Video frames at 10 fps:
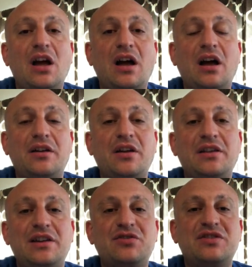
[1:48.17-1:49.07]

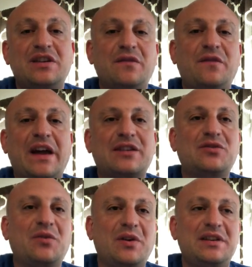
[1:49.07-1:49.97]
Another interesting
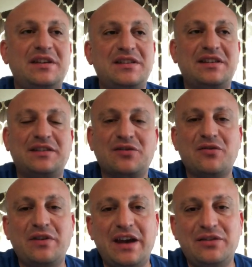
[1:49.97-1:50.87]
factoid is that the
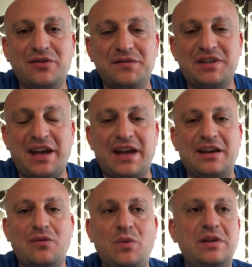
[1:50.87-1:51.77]
creator of
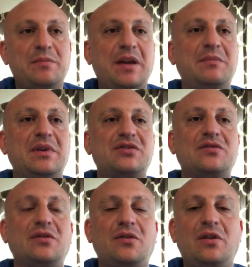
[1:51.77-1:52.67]
Tang, William A.
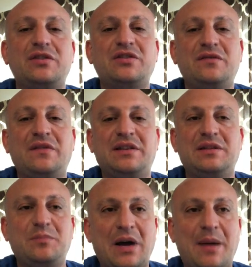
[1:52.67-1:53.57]
Mitchell, also
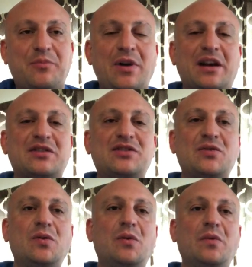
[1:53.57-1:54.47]
invented Pop Rocks,
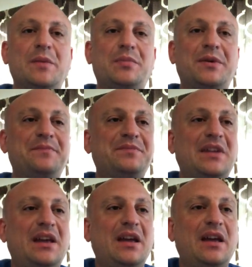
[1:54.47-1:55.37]
Cool Whip,
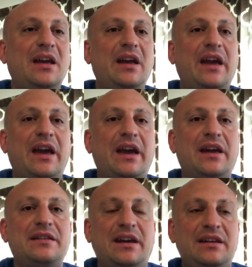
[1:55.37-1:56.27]

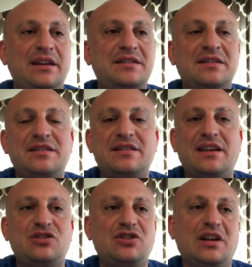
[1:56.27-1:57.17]
and an instant
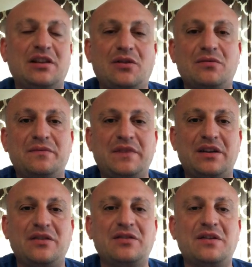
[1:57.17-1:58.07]
set Jello and
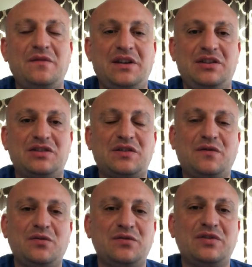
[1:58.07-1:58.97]
other convenience
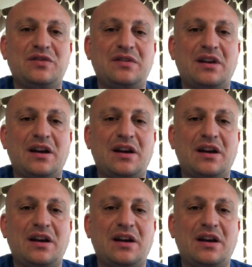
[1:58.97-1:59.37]
foods.